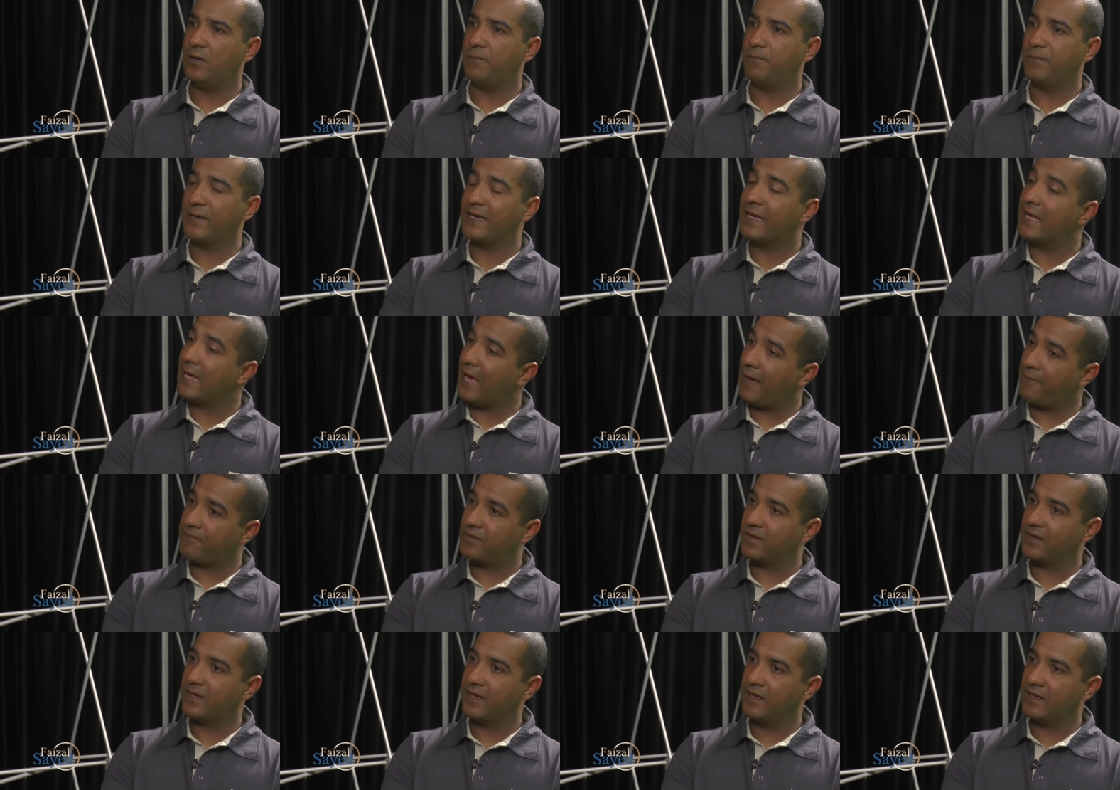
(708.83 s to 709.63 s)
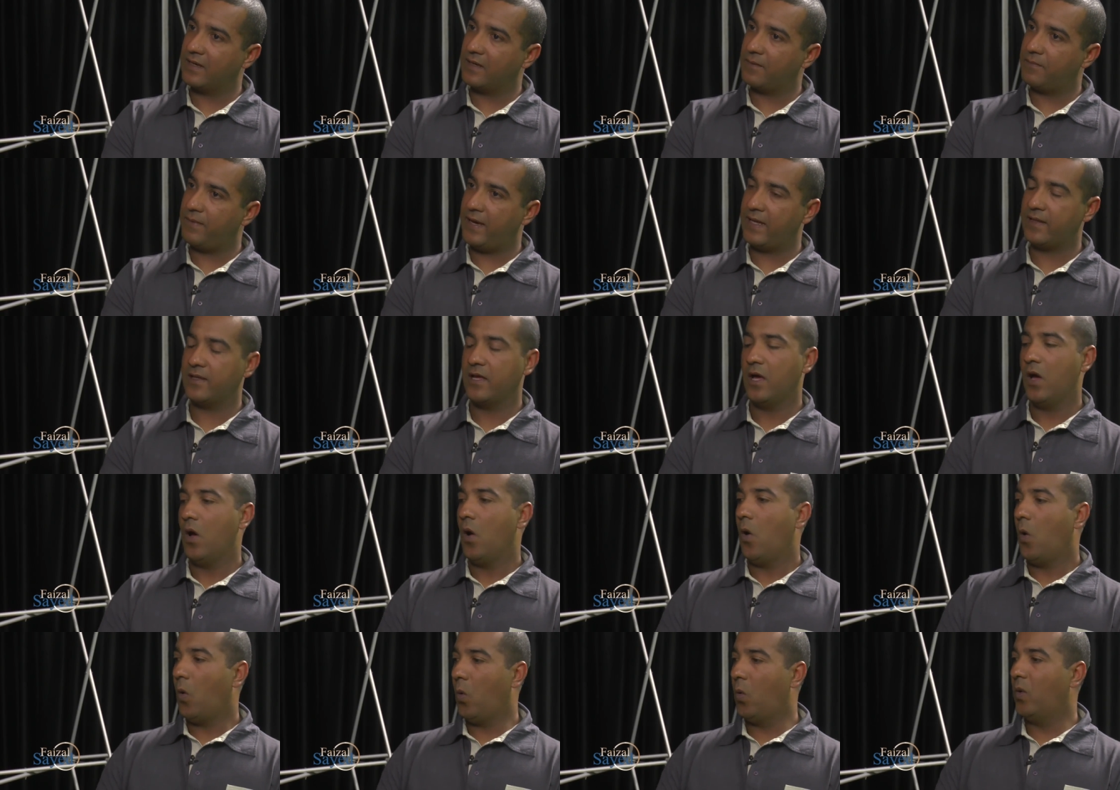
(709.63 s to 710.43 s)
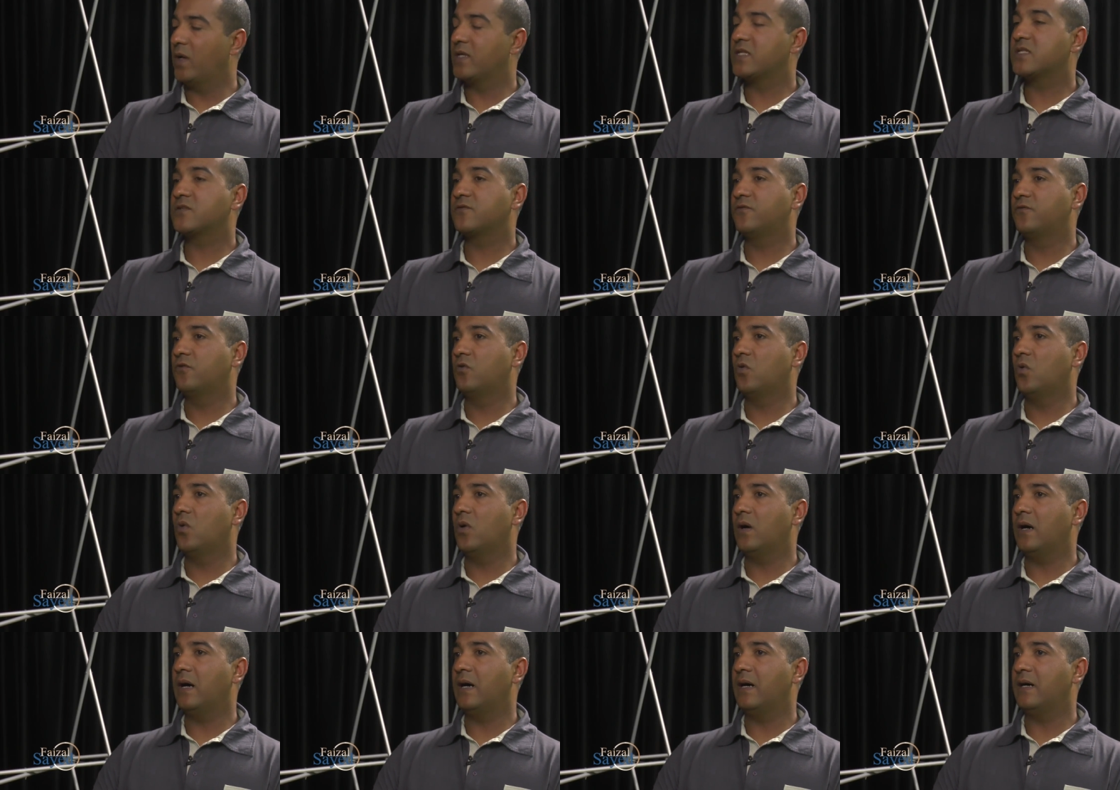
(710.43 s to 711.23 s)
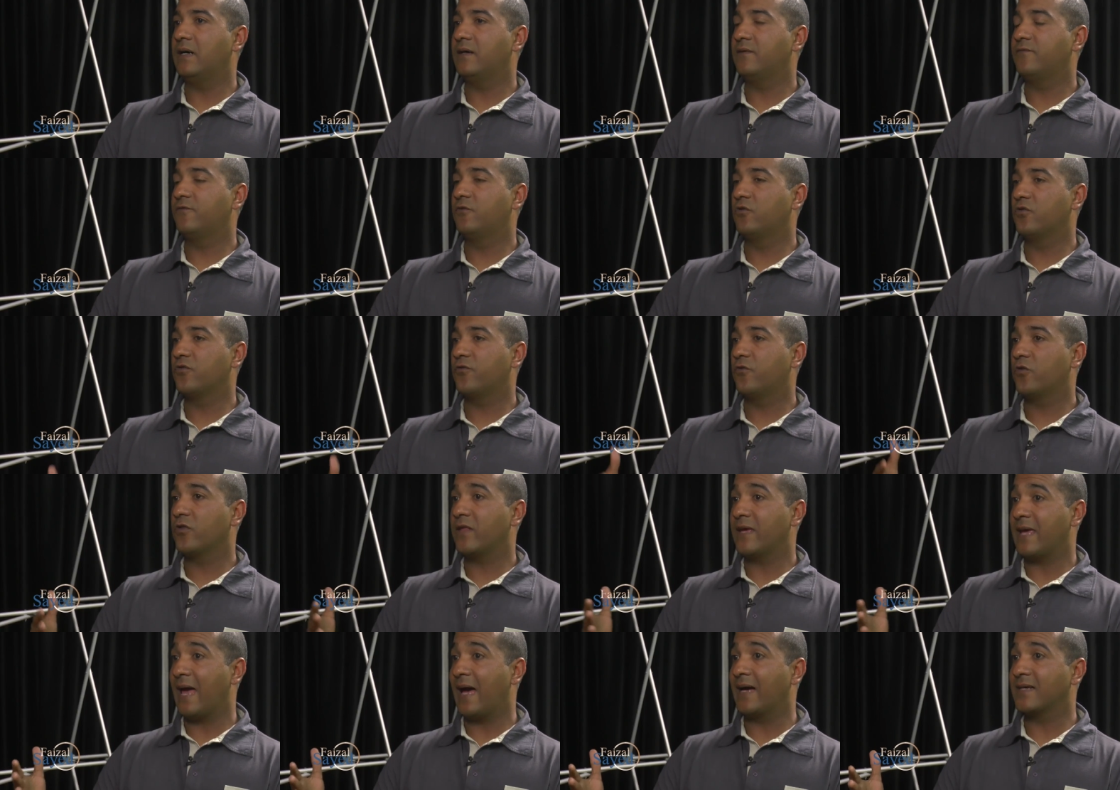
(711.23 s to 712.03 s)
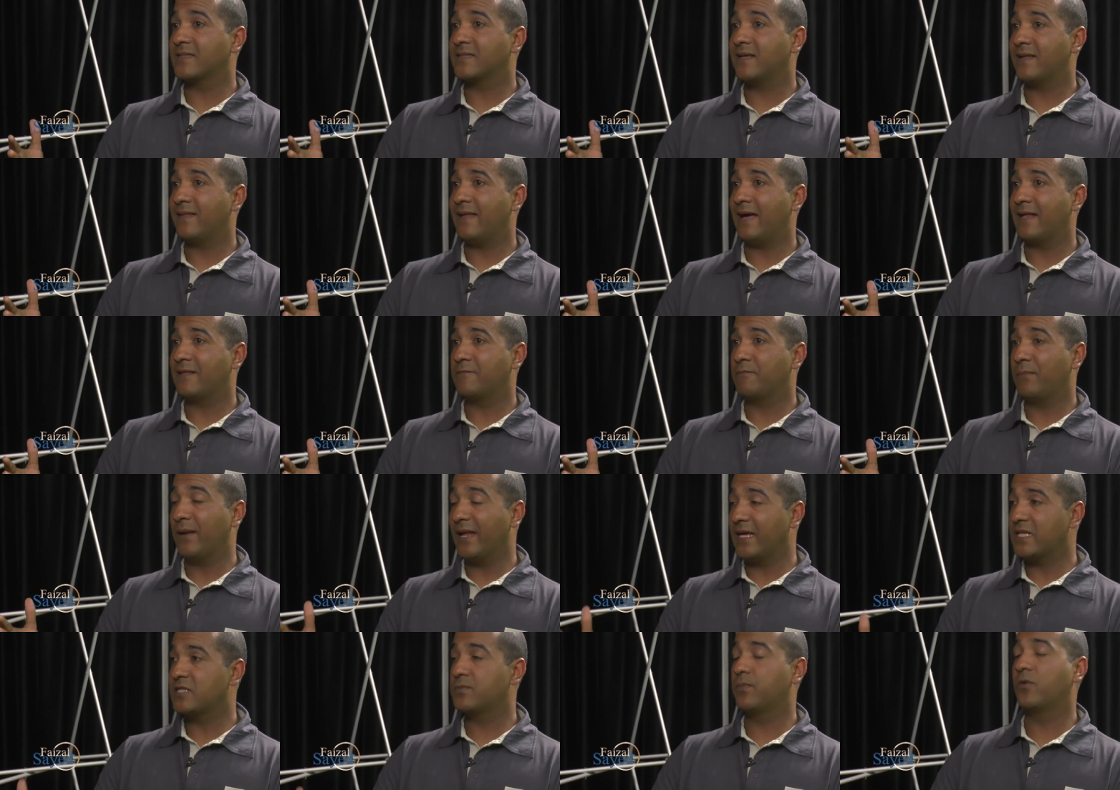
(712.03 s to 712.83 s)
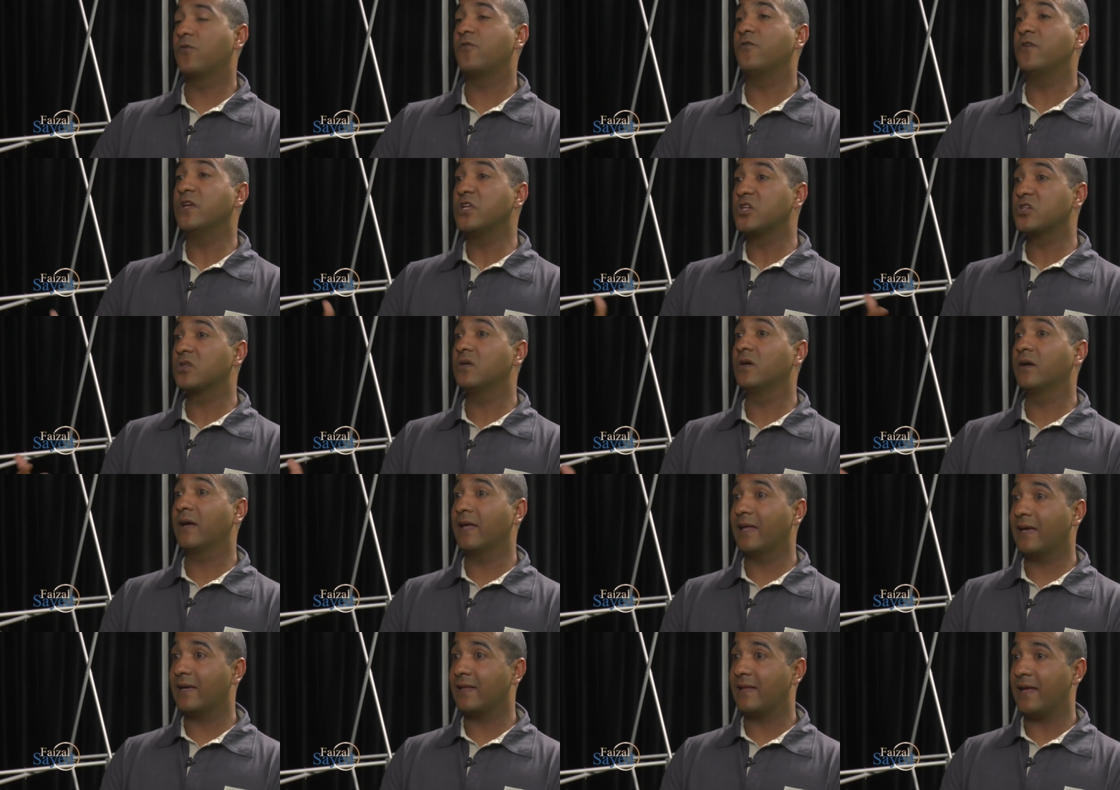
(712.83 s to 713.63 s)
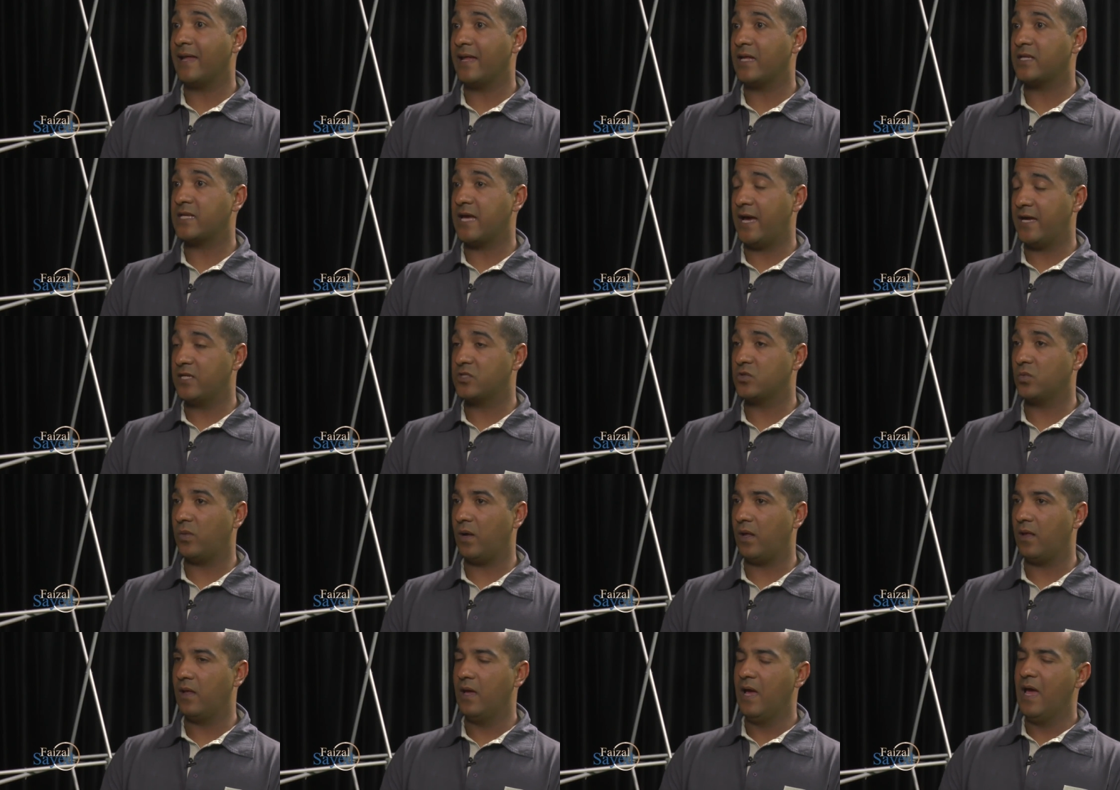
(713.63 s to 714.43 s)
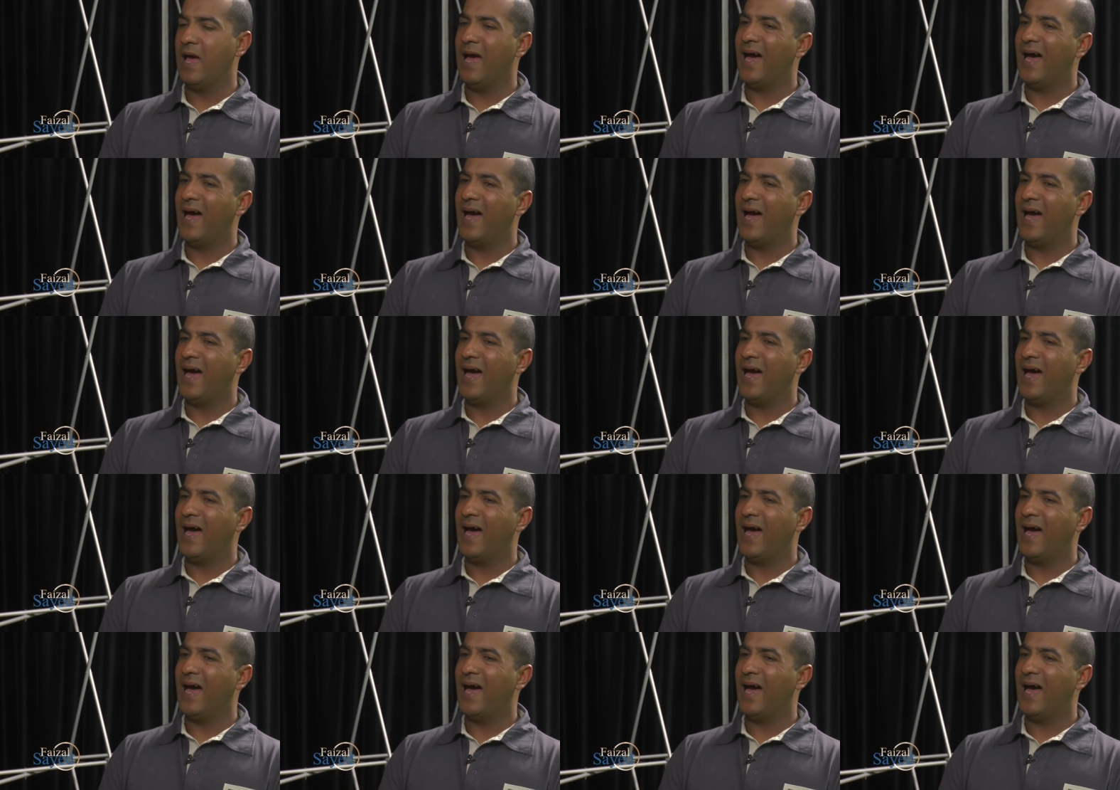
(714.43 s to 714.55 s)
picking up the cricket bat, or it's for the youngster that plays provincial cricket as well.